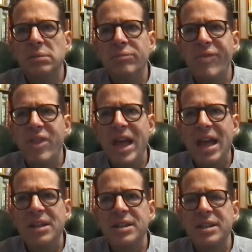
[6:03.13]

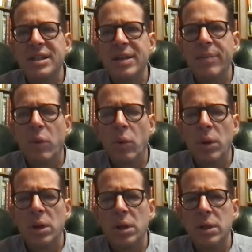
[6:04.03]
that's
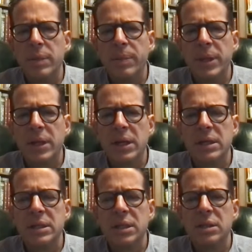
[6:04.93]
important
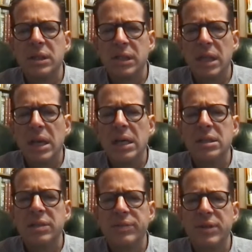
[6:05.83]
because there's
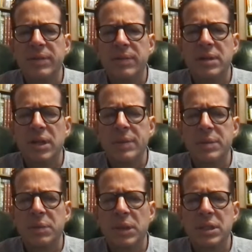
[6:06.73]
lots of different
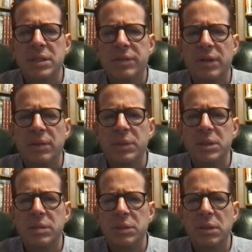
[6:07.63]
types of places for
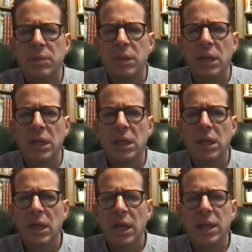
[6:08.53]
LPs to put their money,
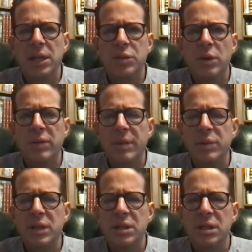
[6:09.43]
and each one
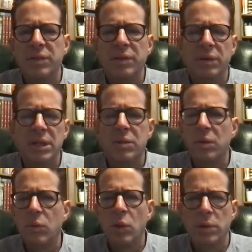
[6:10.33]
represents a different
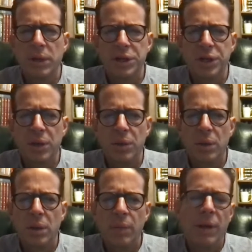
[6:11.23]
risk-reward ratio.
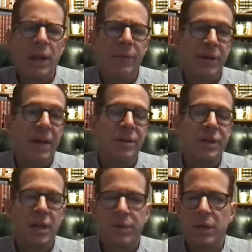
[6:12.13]
My
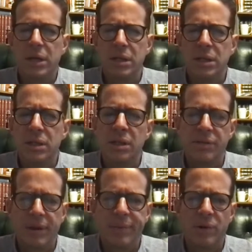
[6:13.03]
downside risk is that
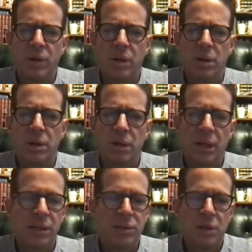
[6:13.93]
if I'm wrong,
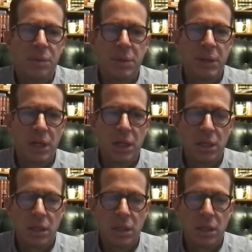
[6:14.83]
I lose all my money.